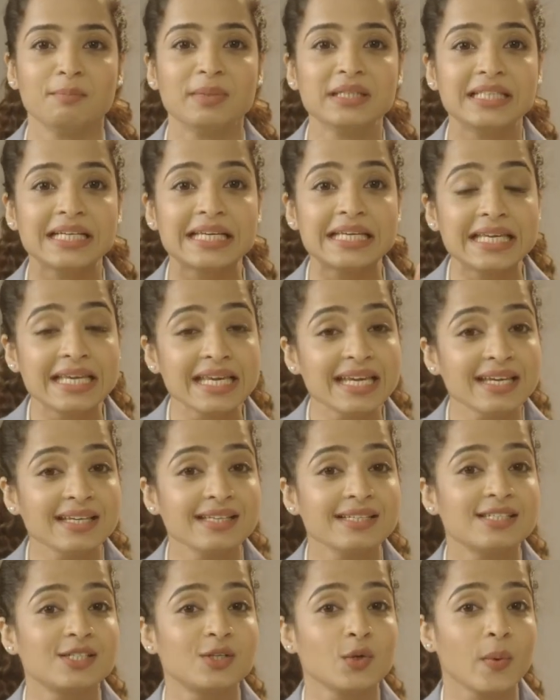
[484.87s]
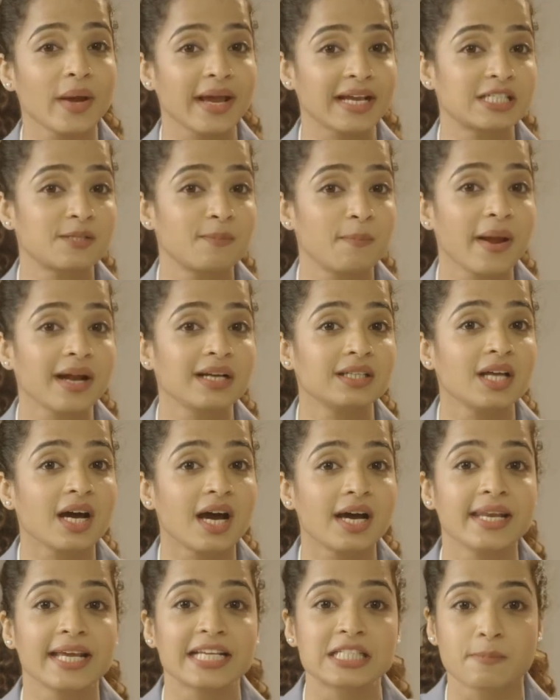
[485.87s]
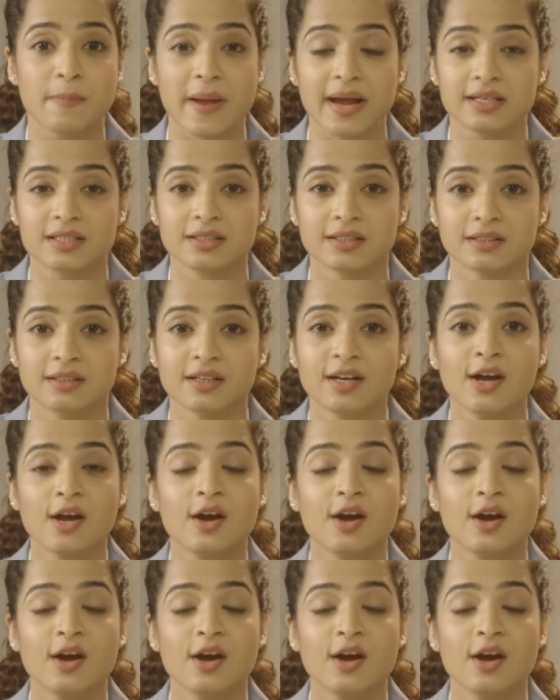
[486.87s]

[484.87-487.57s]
but the key is to expect the unexpected.